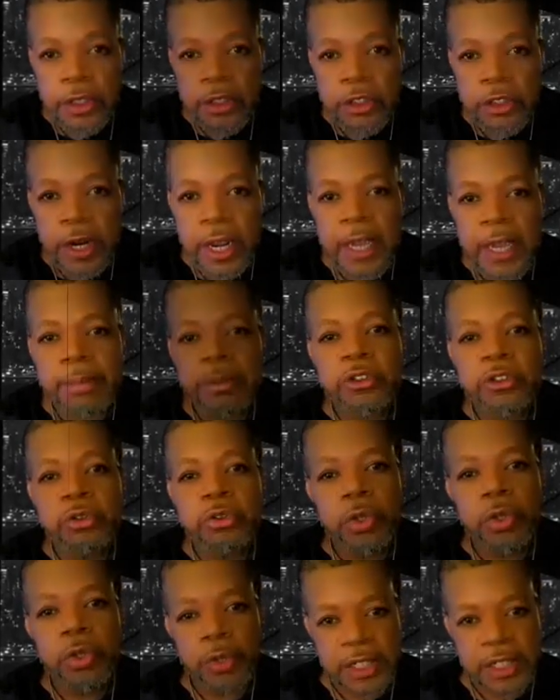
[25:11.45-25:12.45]
you're able
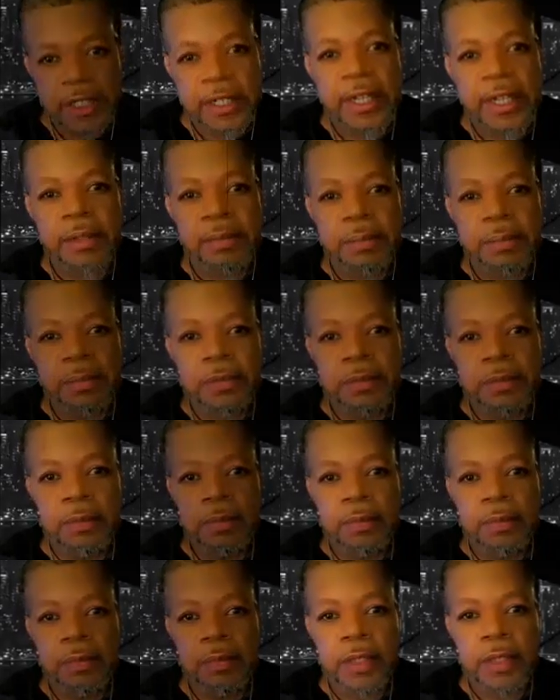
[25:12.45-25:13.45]
to greet him
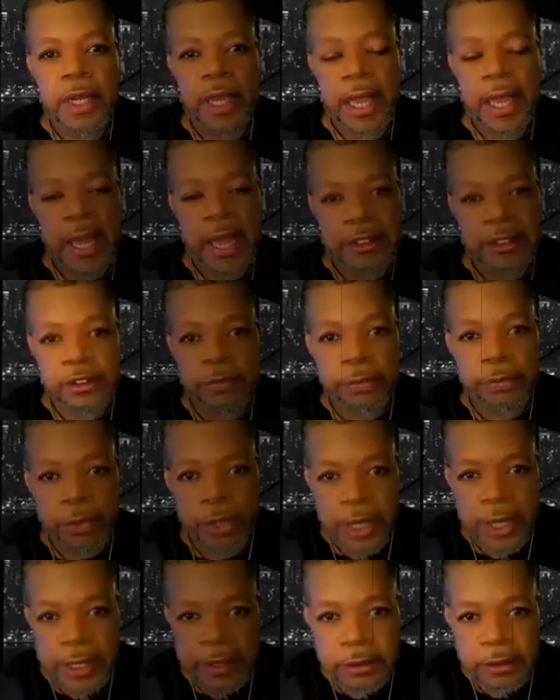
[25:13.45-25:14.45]
as a
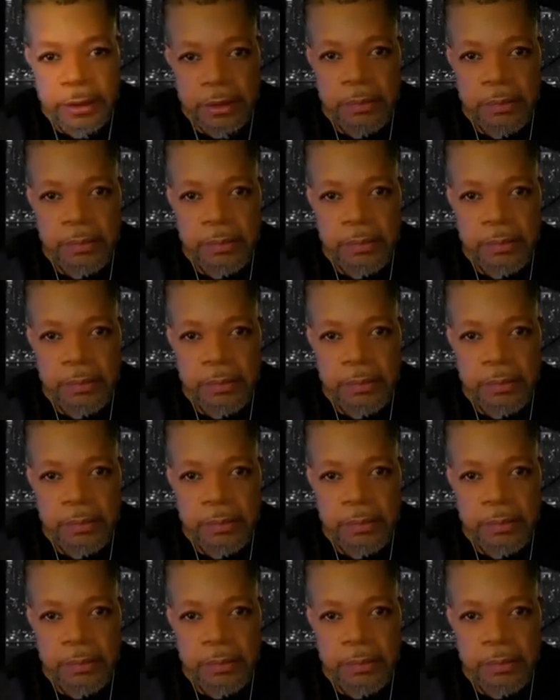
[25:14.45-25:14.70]
friend.